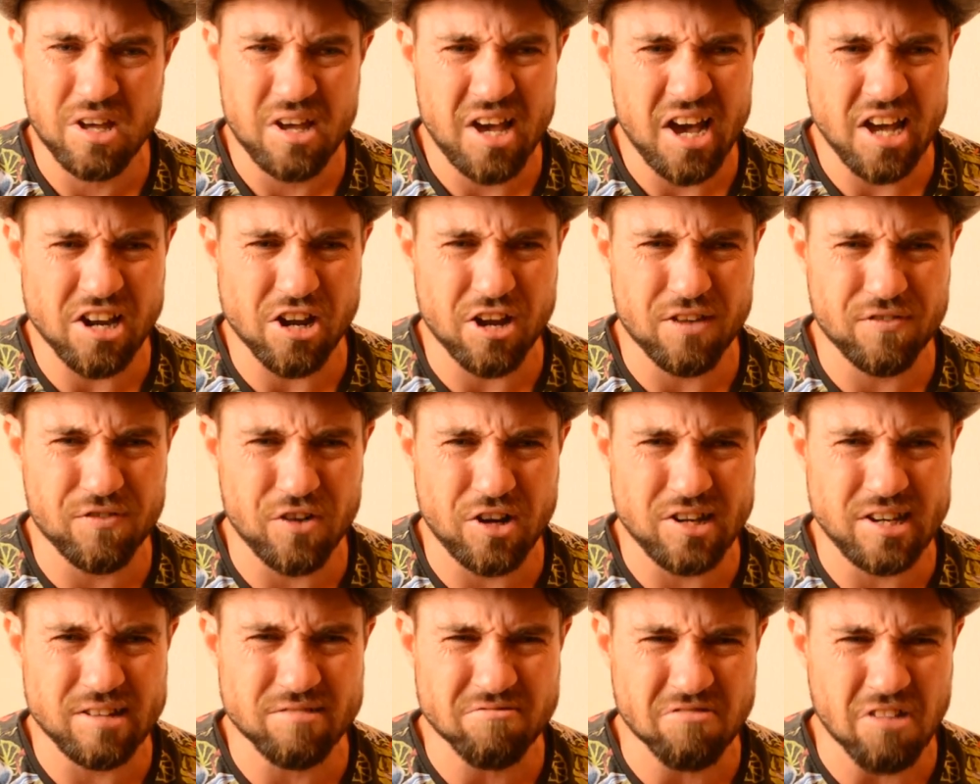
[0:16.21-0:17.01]
And I
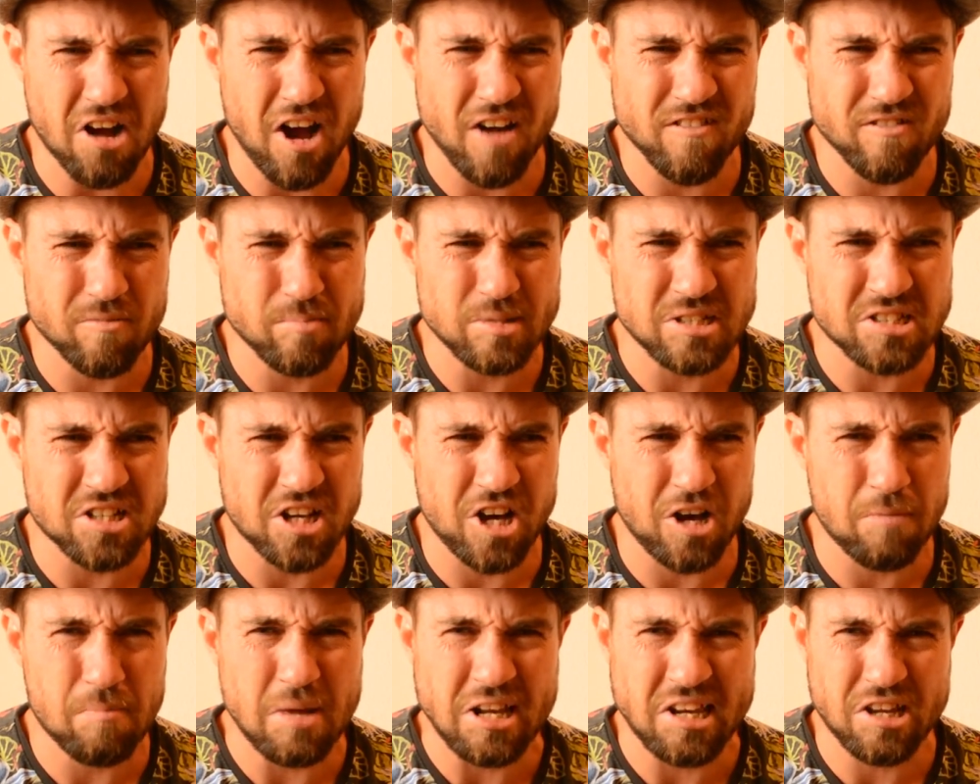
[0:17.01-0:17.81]
find it rather
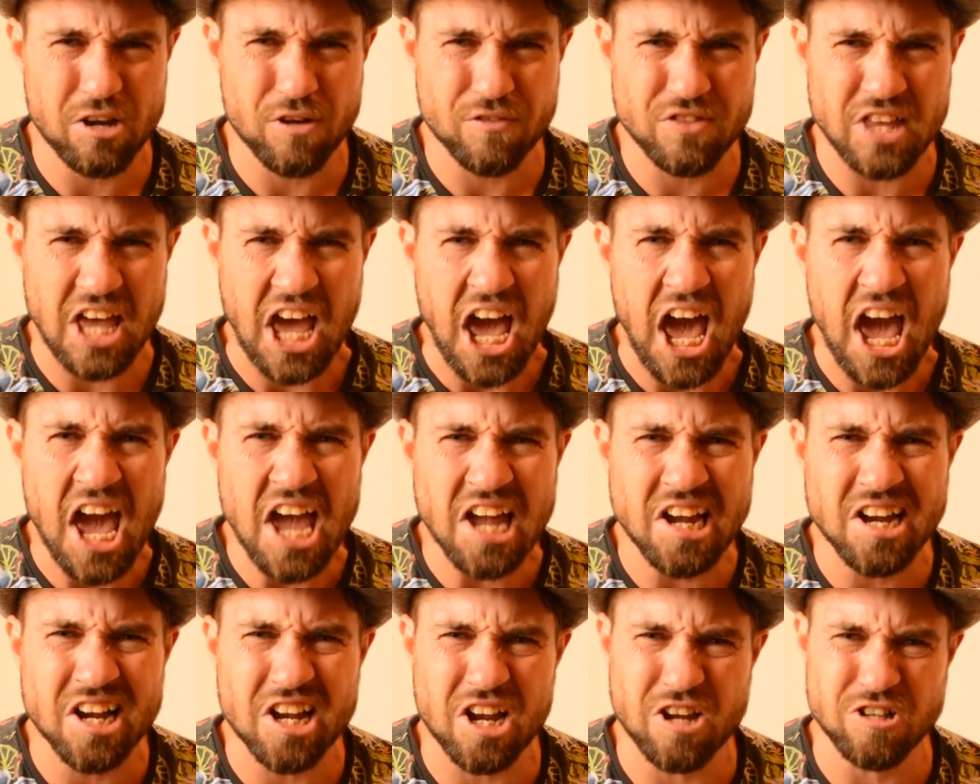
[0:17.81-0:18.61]
bizarre many of the
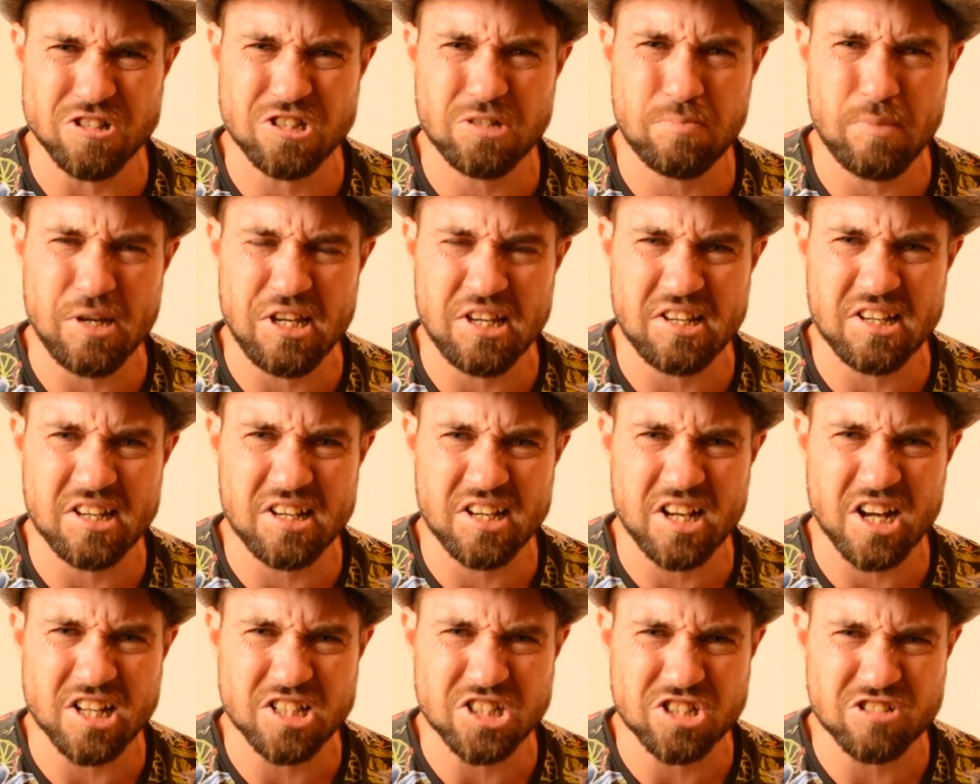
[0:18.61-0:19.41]
Anglo-speaking
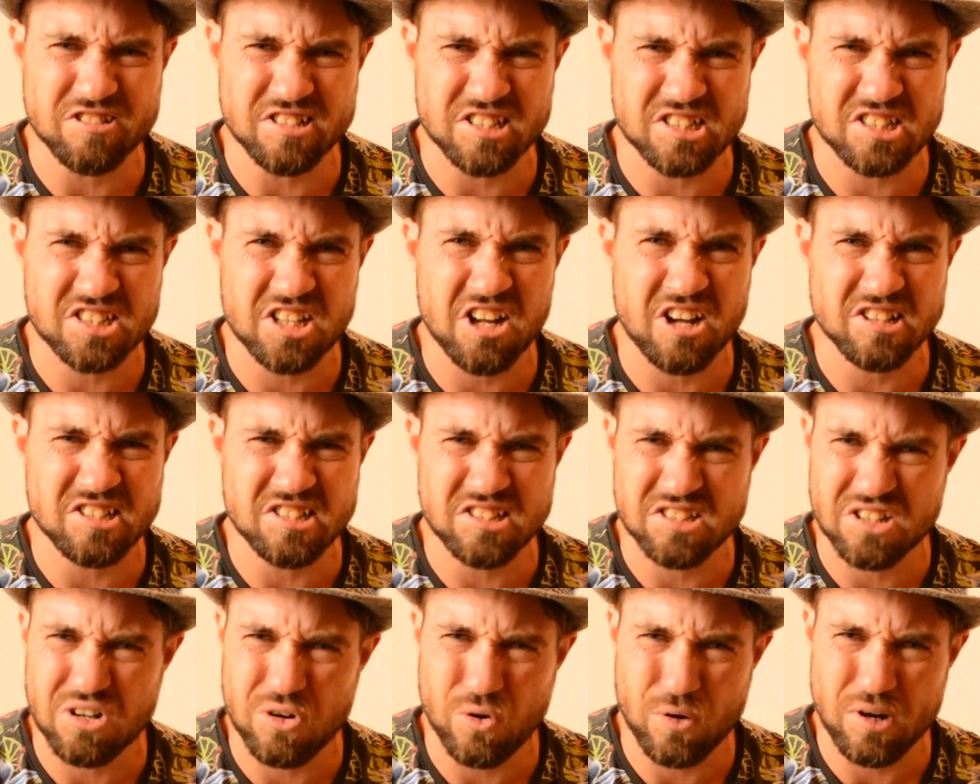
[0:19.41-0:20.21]
countries are starting
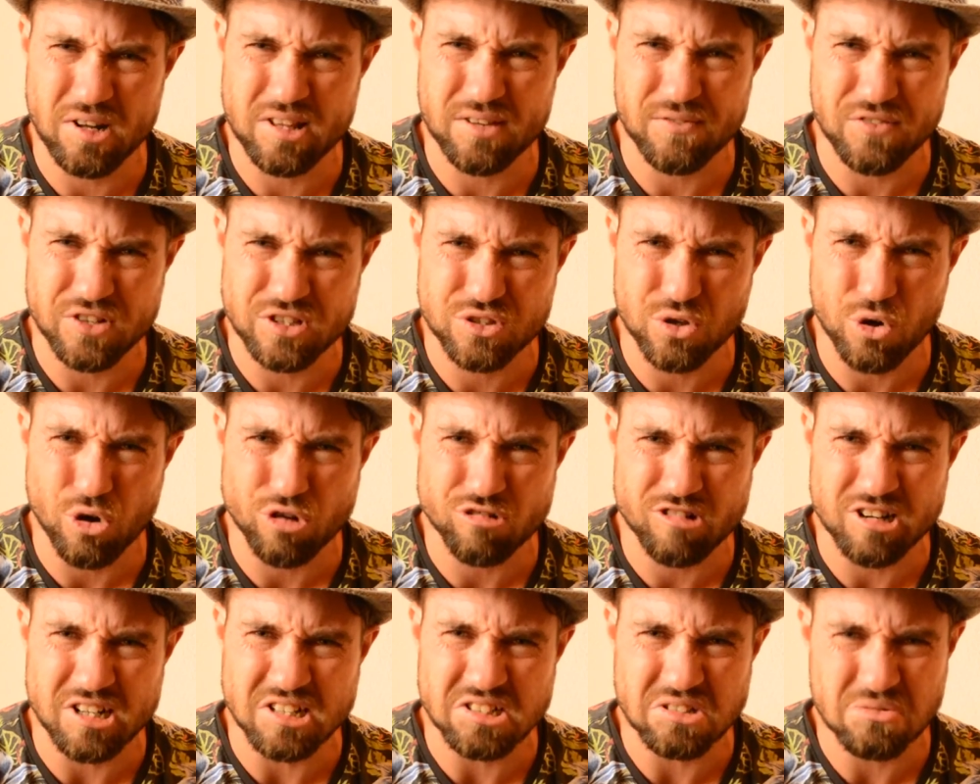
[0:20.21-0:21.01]
to call it a
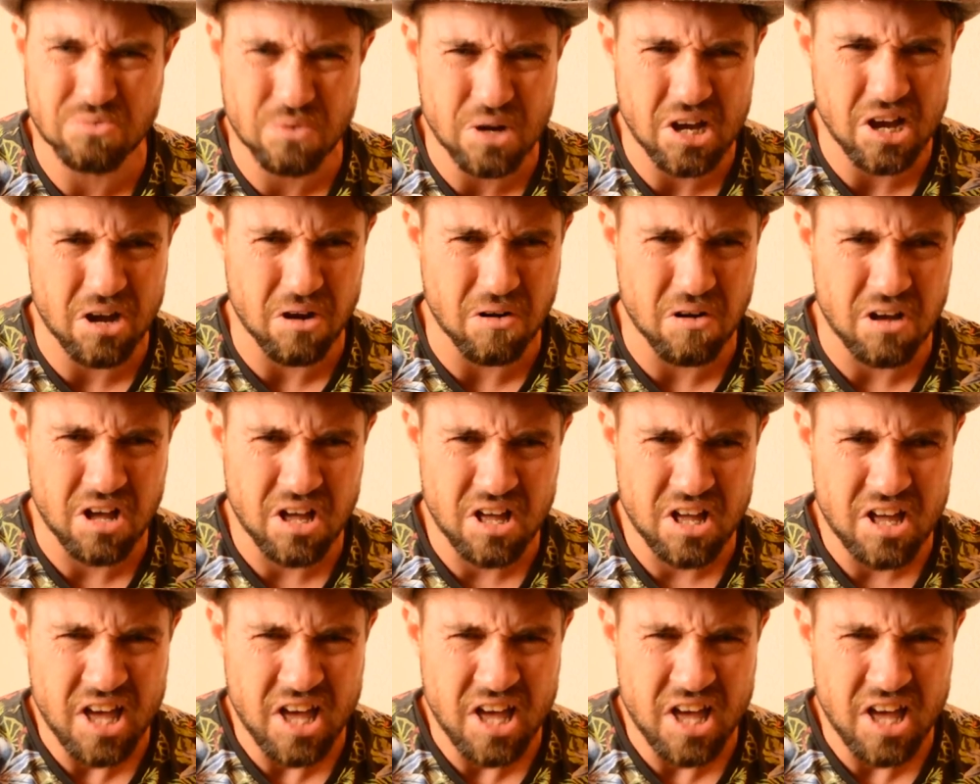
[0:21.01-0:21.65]
fedora as well.